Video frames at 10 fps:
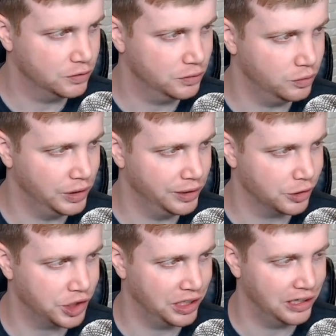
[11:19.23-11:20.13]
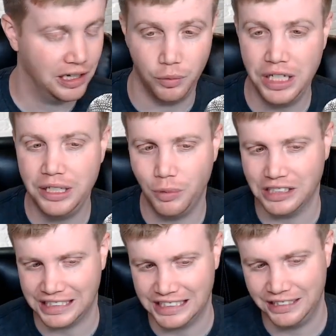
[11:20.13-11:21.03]
we will
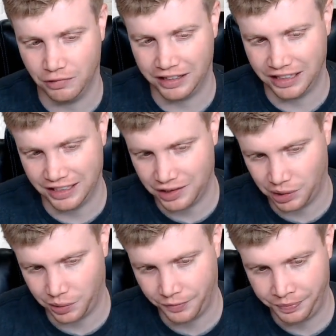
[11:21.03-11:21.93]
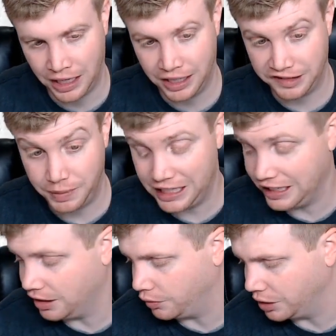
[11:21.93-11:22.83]
see what they do.
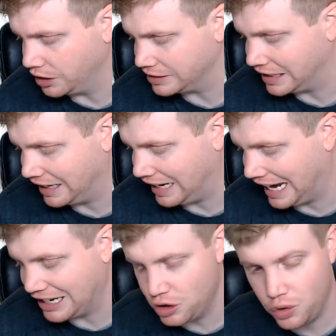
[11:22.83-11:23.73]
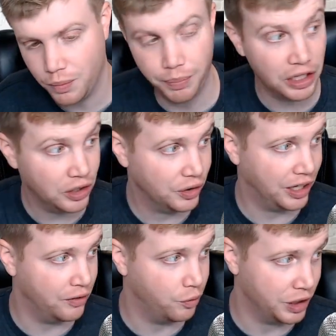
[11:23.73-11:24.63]
Speaking of Windows 10, a new build
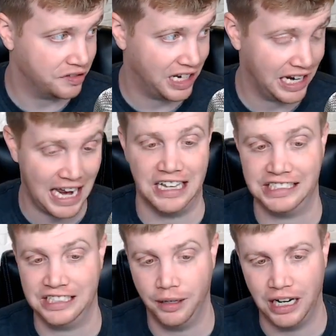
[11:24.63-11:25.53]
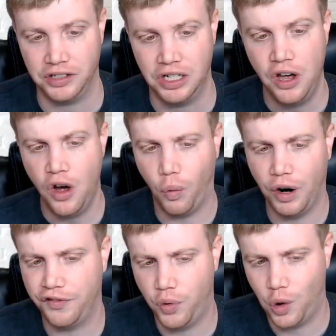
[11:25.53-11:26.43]
of Windows 10 has come out,
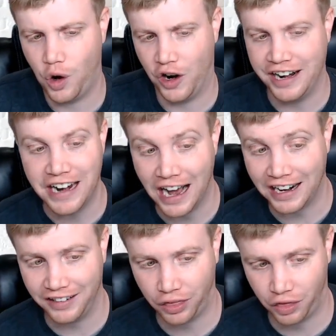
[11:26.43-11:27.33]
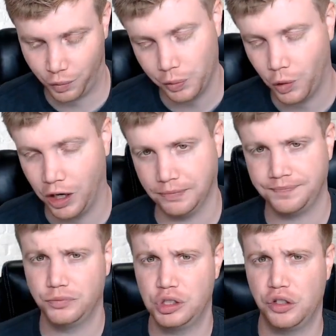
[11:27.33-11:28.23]
14931.
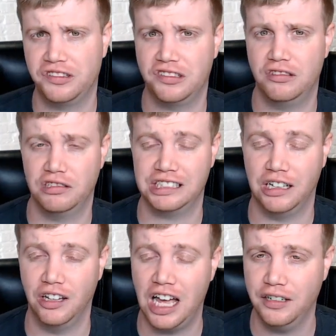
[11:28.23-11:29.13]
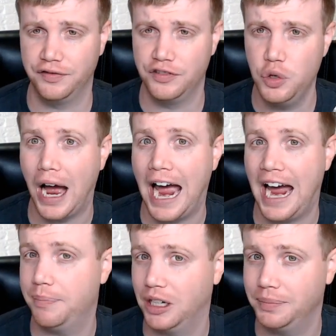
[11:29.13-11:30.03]
So there's a lot of new
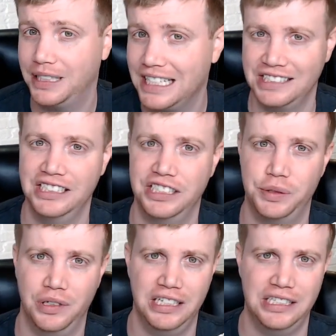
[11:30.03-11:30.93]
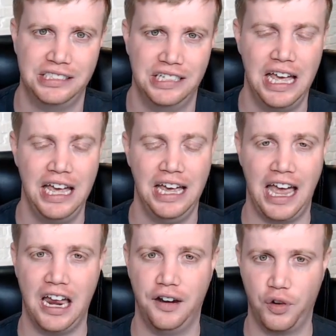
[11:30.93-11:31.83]
app updates in this release.
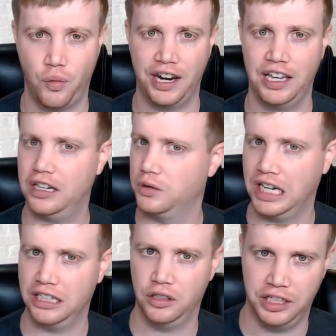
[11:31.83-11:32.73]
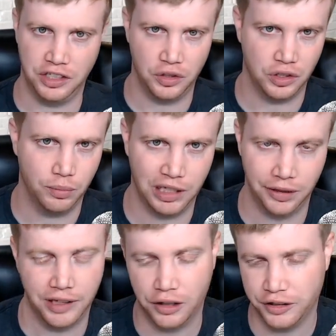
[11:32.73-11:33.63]
And if you're running it, go download it. You can go play
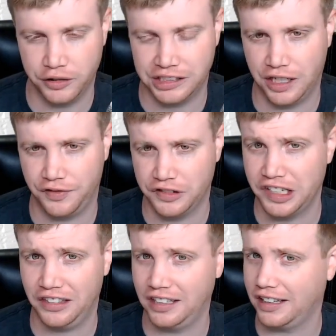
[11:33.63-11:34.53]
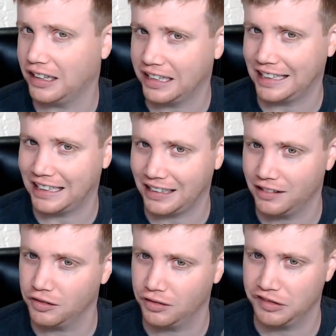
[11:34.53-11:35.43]
with all the new stuff. There's nothing like,
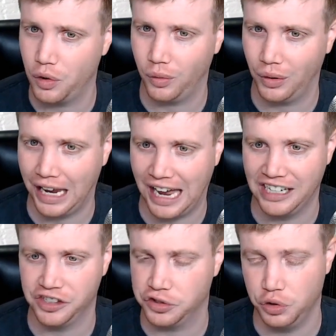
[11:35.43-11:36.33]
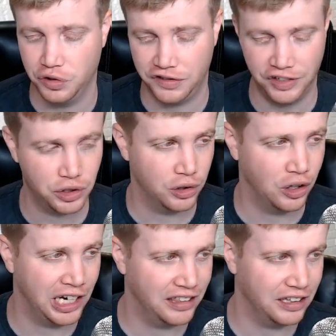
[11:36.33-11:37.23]
there's no Edge snooze feature or
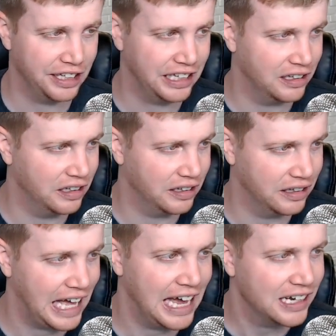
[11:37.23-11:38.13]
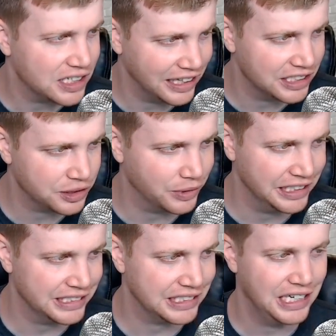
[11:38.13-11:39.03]
anything like that in this
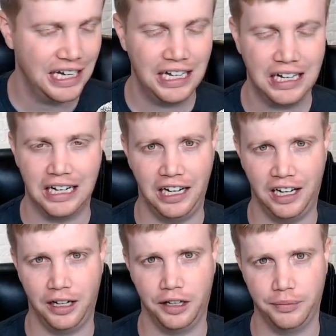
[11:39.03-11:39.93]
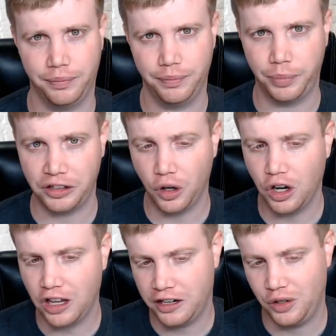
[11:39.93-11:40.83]
release. But there are a
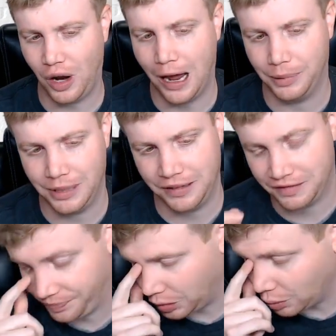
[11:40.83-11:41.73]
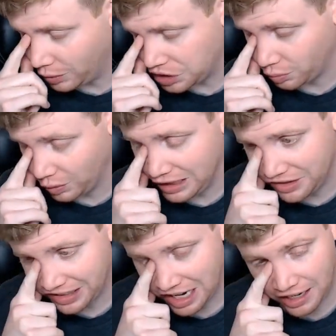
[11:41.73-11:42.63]
lot of new app updates, which really
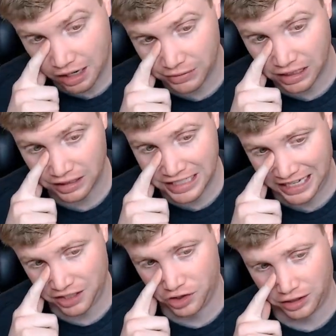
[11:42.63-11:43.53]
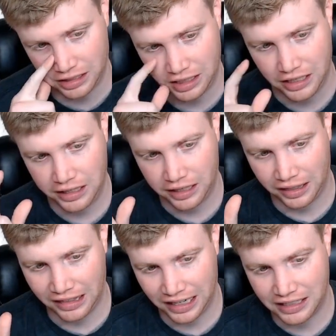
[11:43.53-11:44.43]
just kind of got me on a tangent
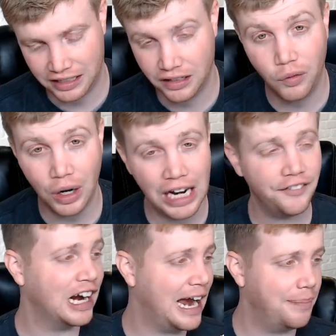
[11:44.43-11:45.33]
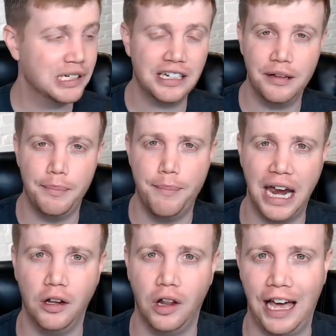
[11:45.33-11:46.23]
that whatever happened to the
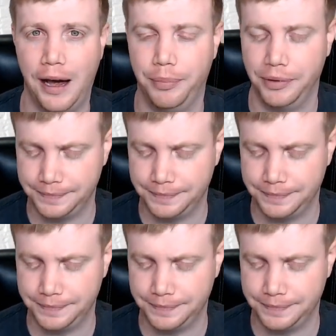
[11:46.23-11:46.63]
Mail app?